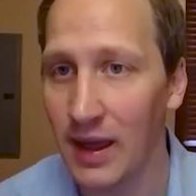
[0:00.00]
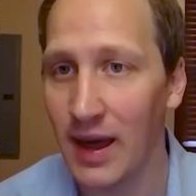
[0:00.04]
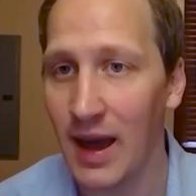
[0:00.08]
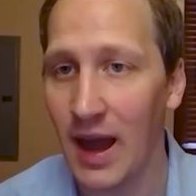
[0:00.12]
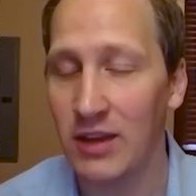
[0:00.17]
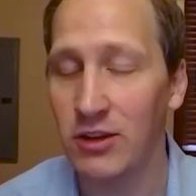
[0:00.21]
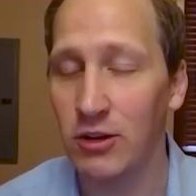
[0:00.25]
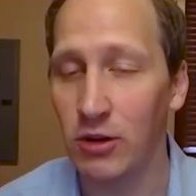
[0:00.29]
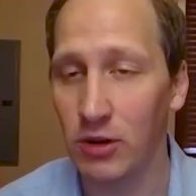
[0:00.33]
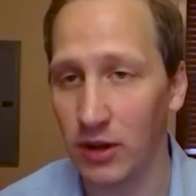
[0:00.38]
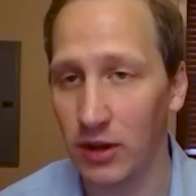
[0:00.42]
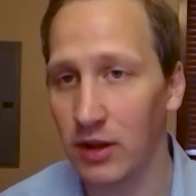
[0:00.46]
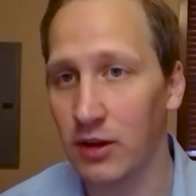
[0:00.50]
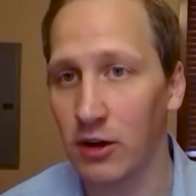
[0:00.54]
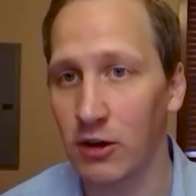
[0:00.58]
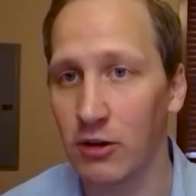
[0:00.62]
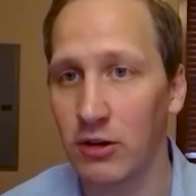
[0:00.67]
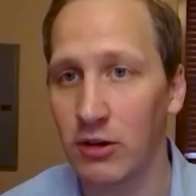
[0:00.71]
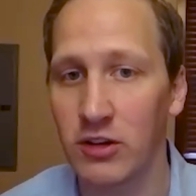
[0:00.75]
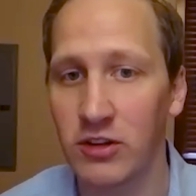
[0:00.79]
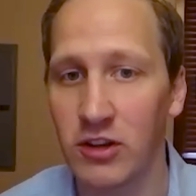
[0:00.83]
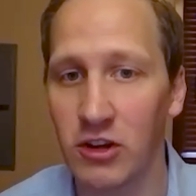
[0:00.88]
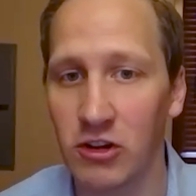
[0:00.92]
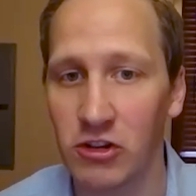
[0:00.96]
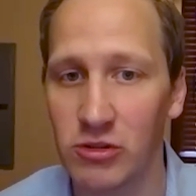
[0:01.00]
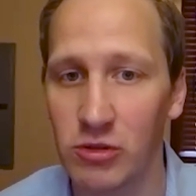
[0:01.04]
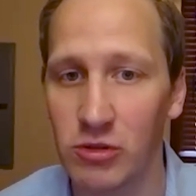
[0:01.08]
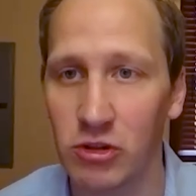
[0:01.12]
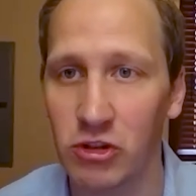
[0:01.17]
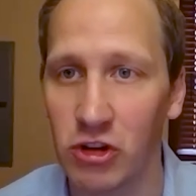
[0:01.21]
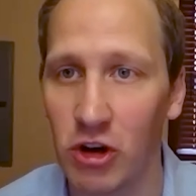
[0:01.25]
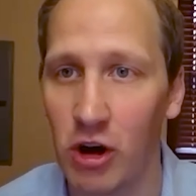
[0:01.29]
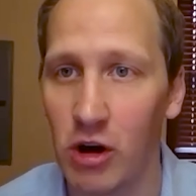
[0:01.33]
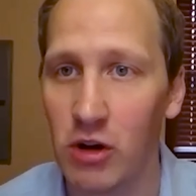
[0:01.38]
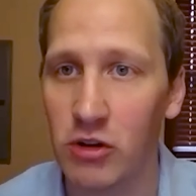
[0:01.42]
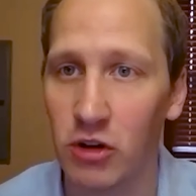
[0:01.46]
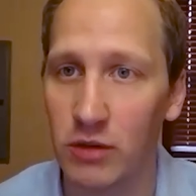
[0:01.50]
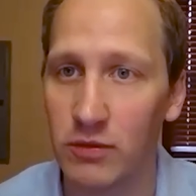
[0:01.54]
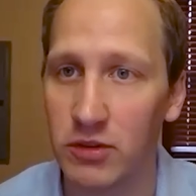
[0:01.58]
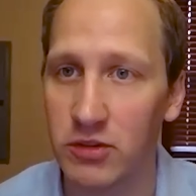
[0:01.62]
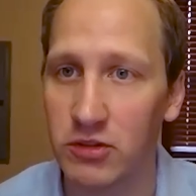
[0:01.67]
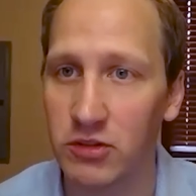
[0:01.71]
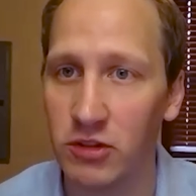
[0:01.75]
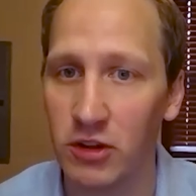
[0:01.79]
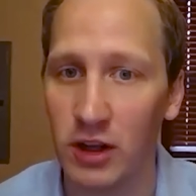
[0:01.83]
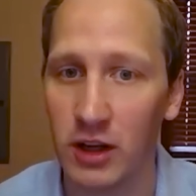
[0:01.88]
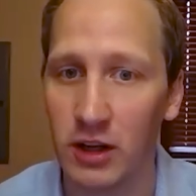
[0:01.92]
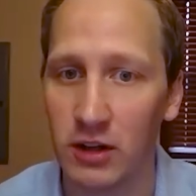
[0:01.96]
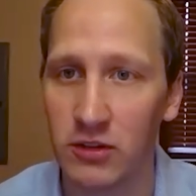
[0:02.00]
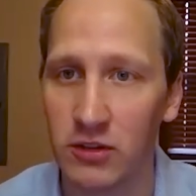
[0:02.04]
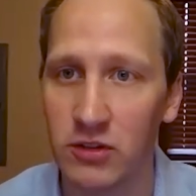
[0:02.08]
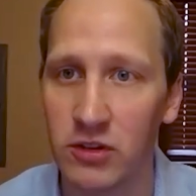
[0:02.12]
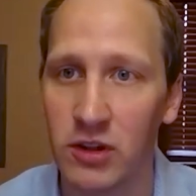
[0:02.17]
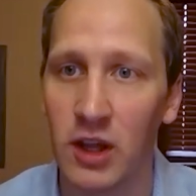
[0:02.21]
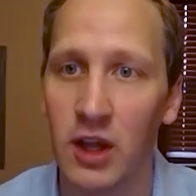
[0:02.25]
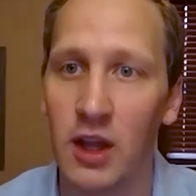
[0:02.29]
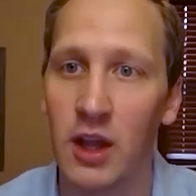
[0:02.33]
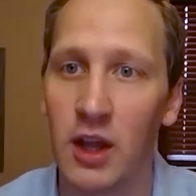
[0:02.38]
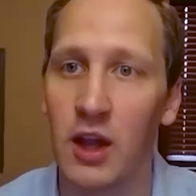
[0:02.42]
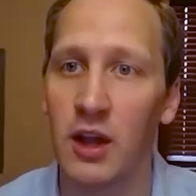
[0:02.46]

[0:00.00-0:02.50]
and you'll incur an additional charge over 6.